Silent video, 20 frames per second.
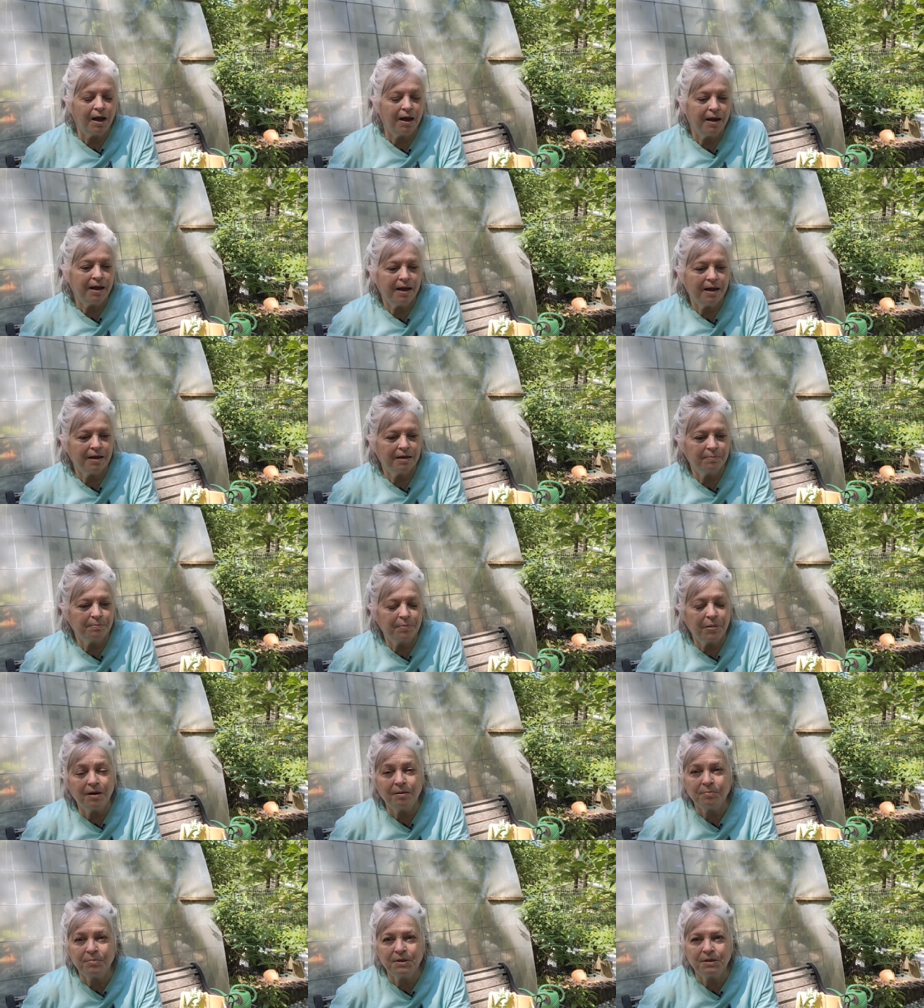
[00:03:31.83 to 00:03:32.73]
I had
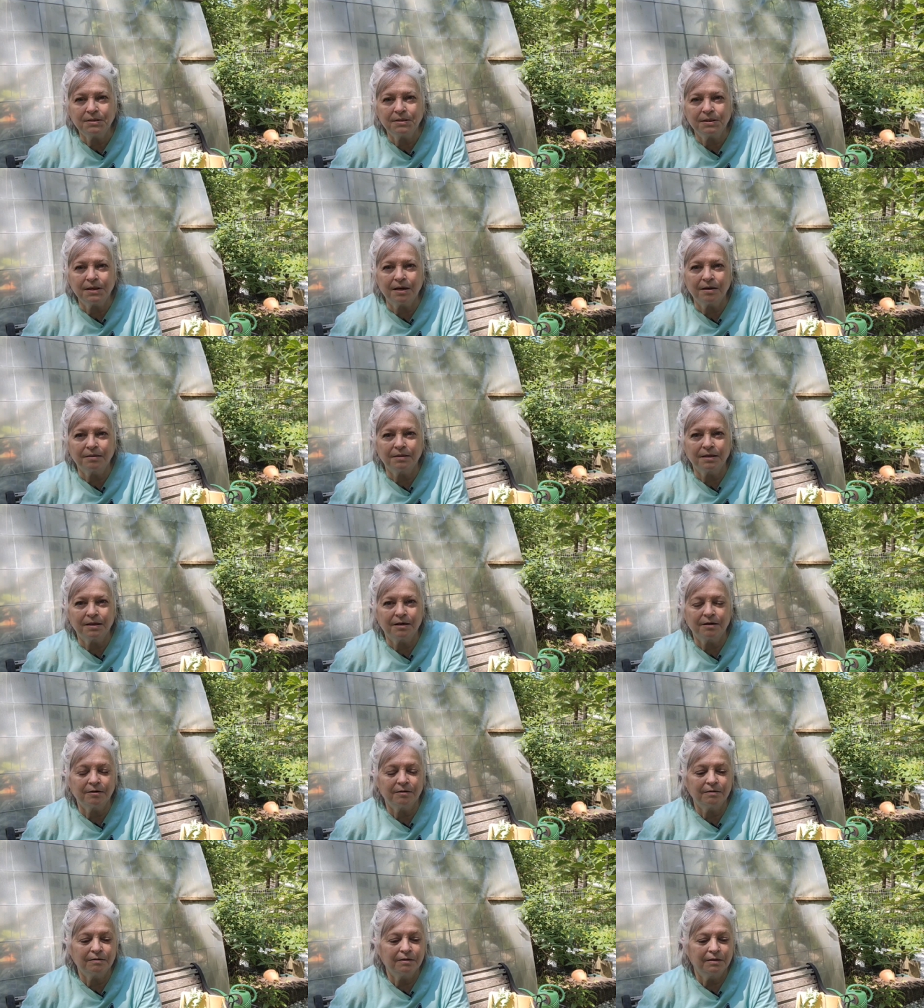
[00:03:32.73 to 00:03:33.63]
pumpkins out
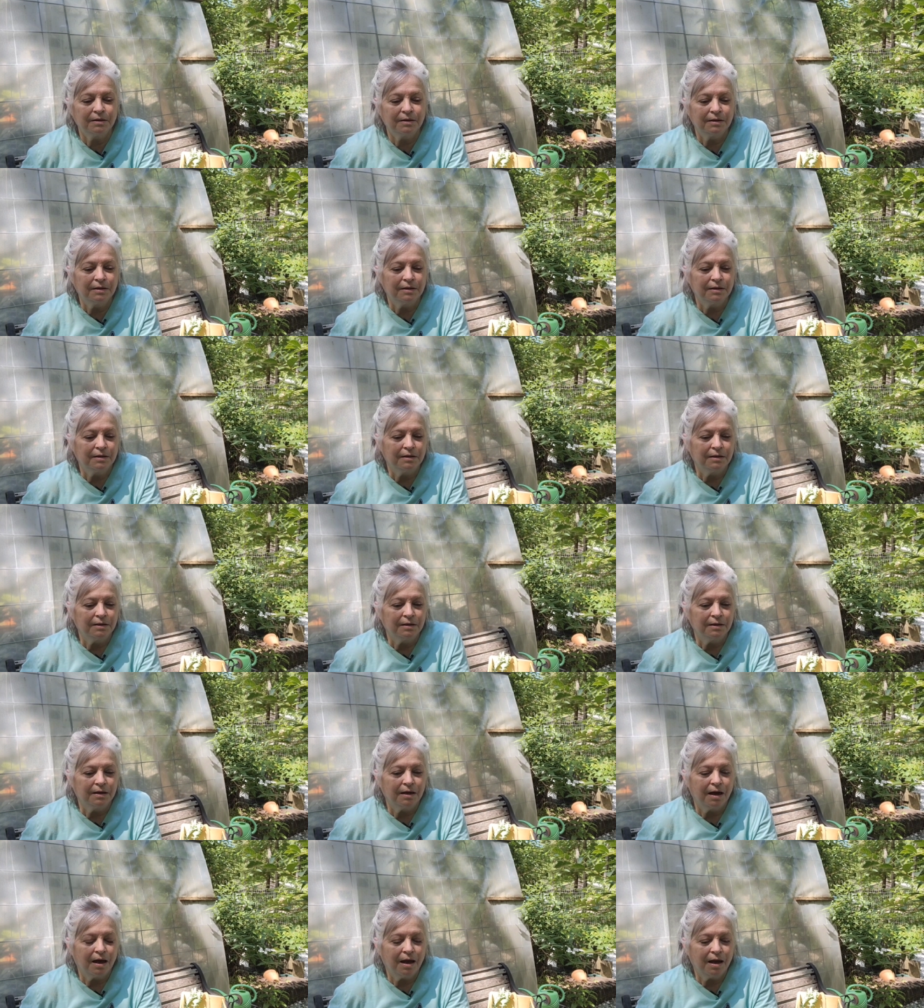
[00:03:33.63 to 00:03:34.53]
there,
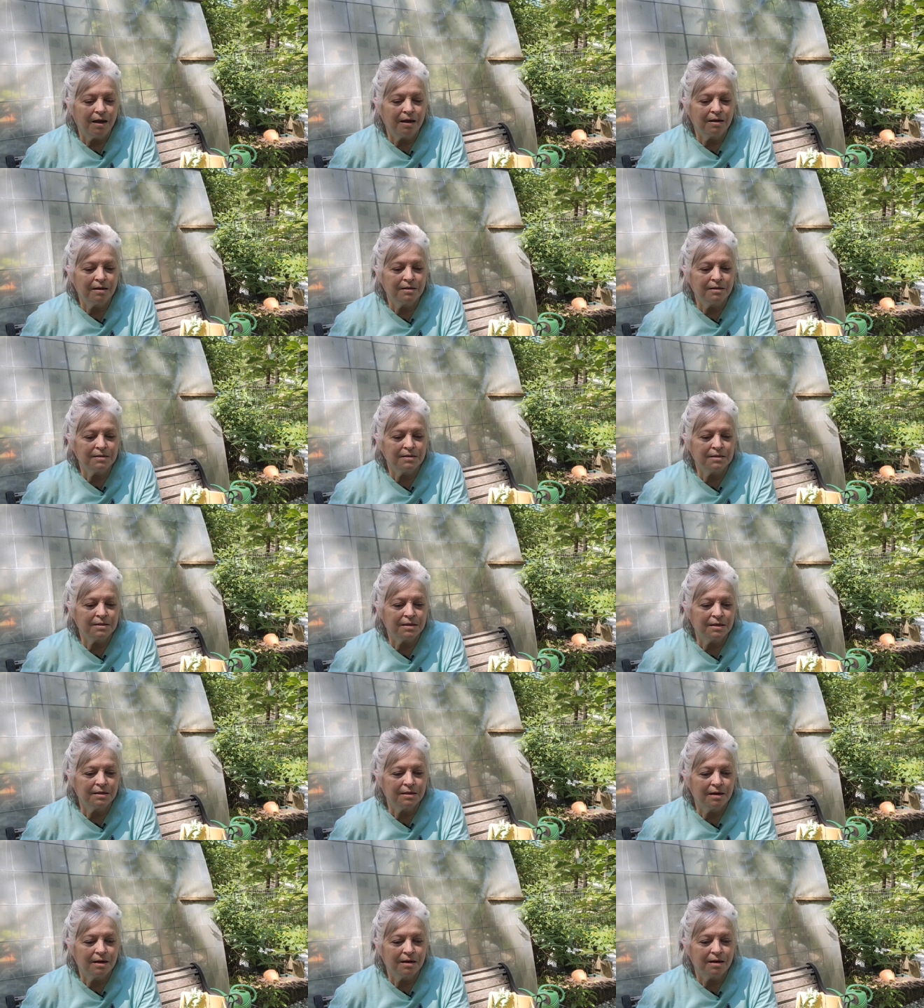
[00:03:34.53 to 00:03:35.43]
and
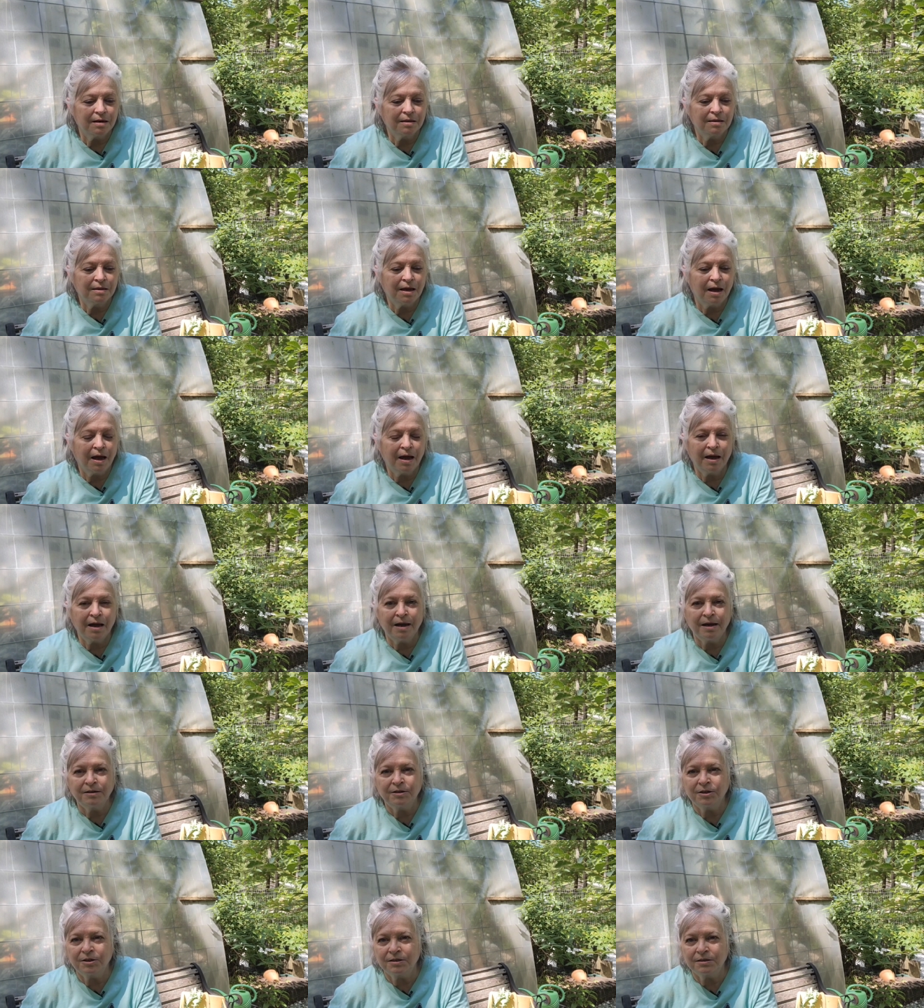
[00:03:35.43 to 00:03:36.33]

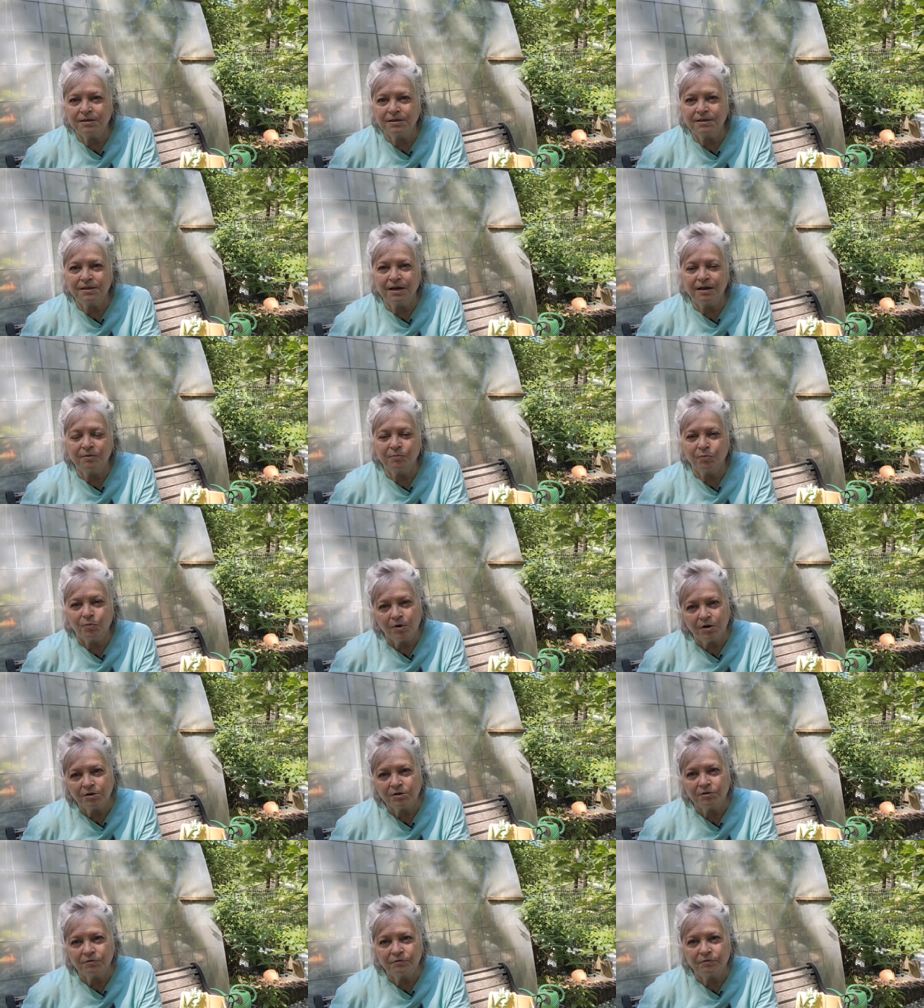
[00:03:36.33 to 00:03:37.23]
they just done
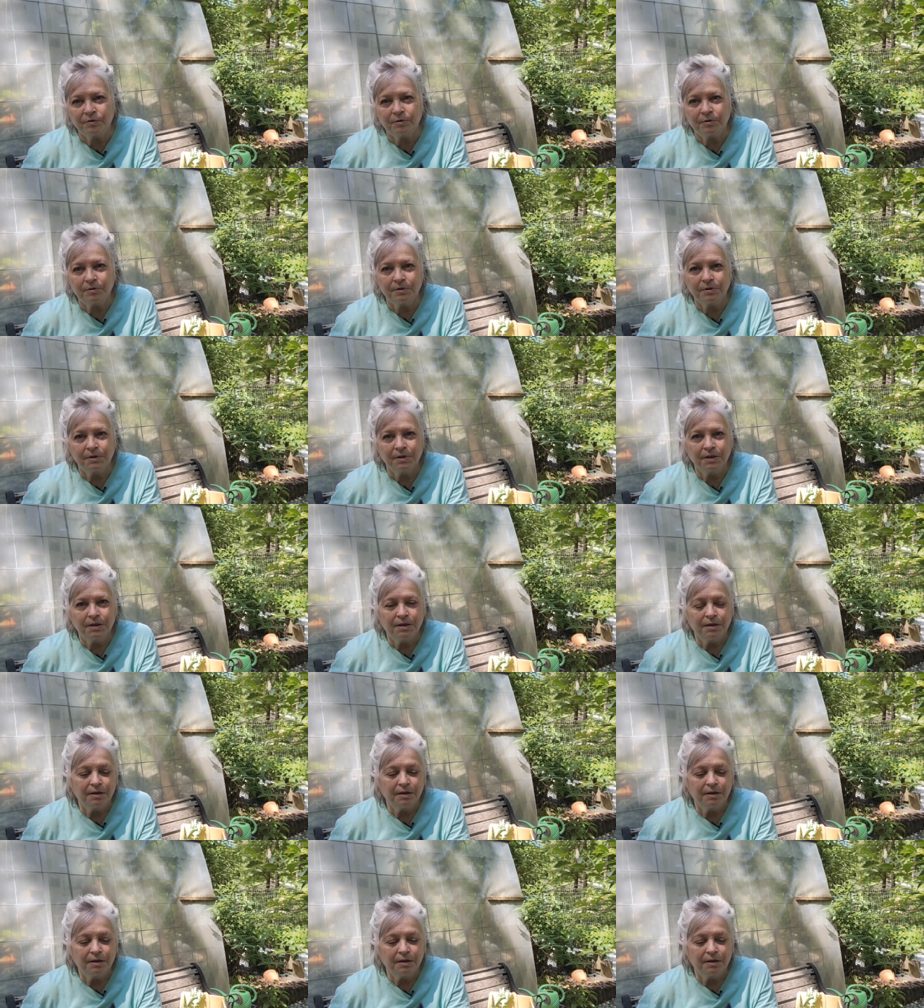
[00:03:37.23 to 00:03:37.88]
wonderful